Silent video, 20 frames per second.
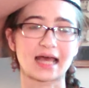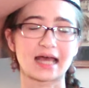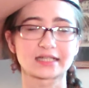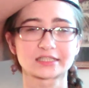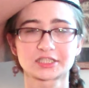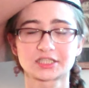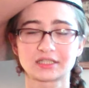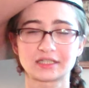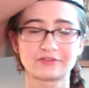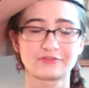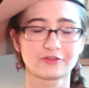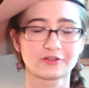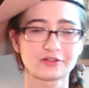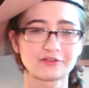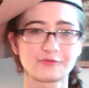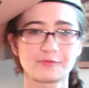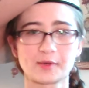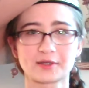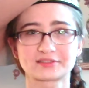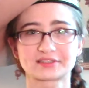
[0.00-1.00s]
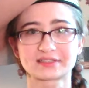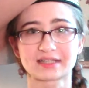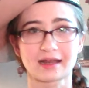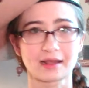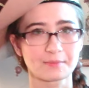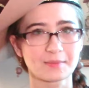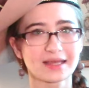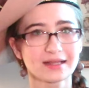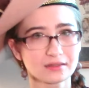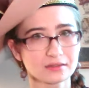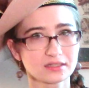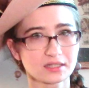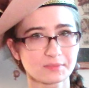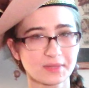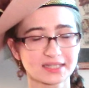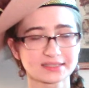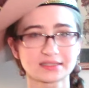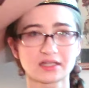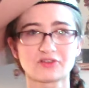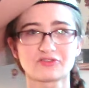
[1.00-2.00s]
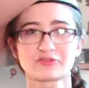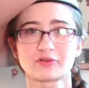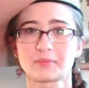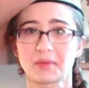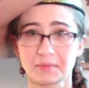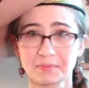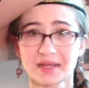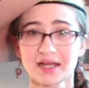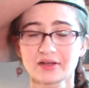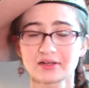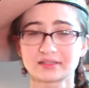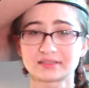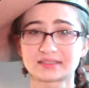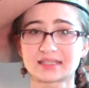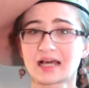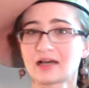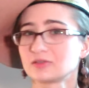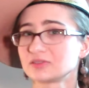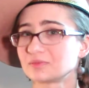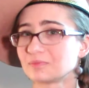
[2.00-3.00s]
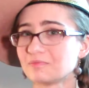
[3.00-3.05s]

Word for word: actually full of books that I mailed to myself from my parents' house,